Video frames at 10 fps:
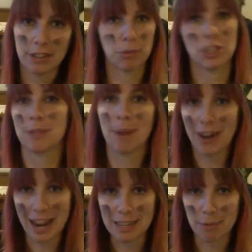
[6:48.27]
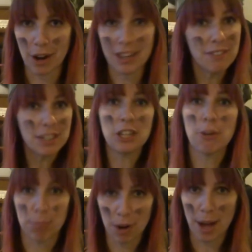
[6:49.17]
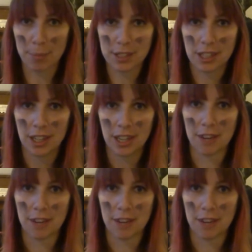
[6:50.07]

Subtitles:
them just about anywhere, even in your props.